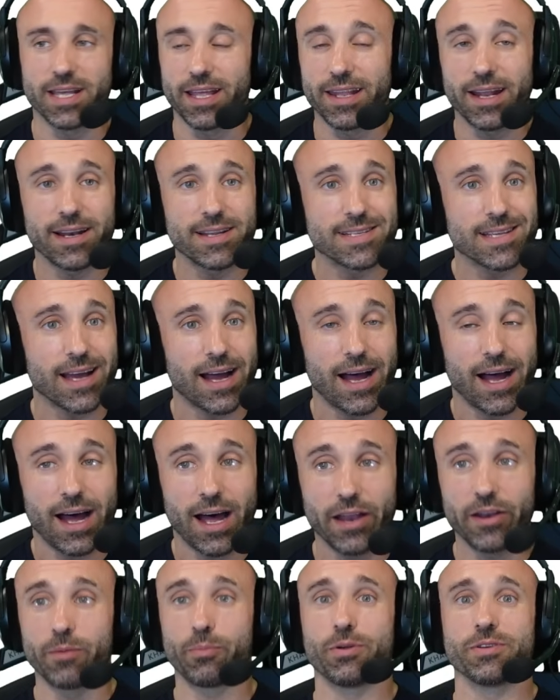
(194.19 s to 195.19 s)
And that is
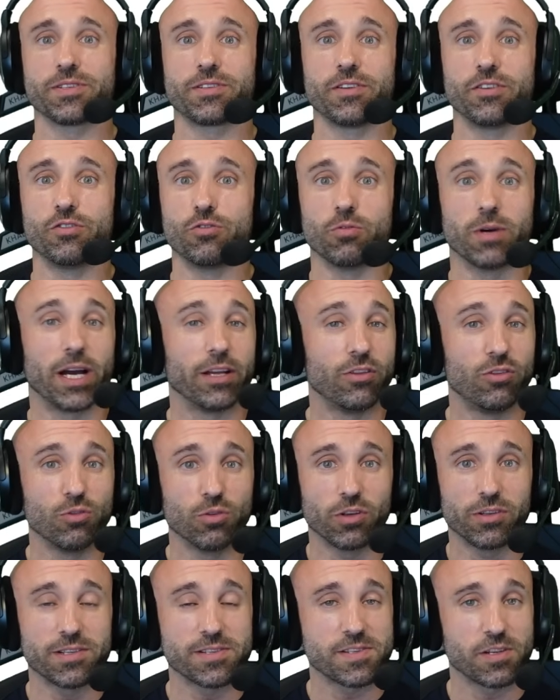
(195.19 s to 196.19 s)
100% true. I do
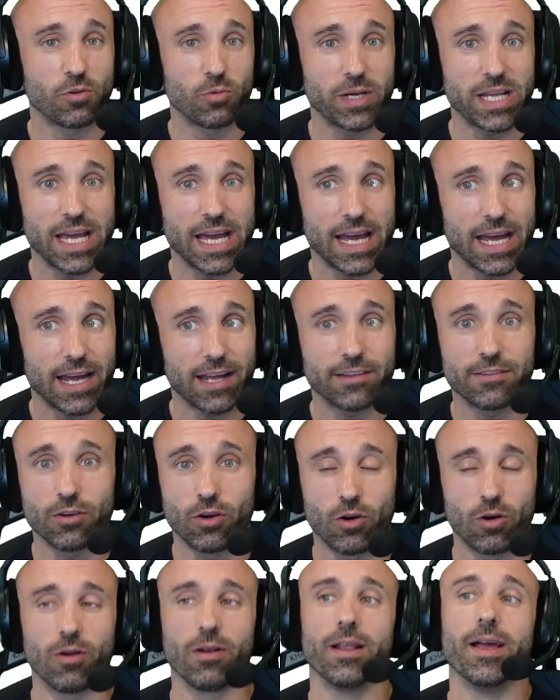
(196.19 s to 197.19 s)
not disagree at
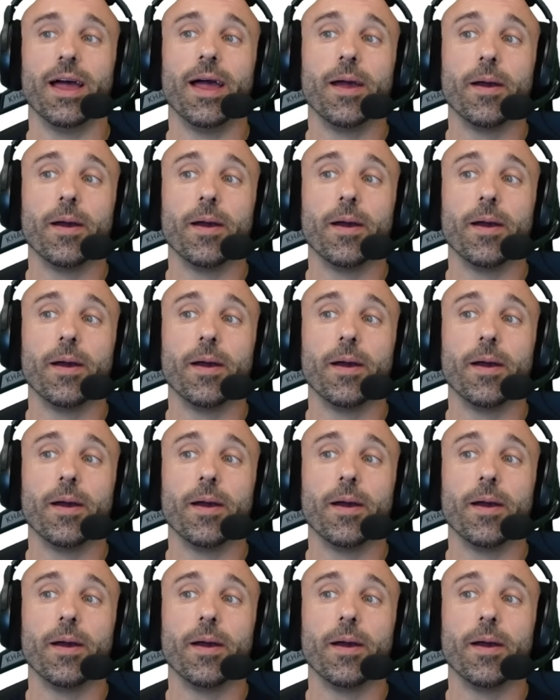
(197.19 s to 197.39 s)
all.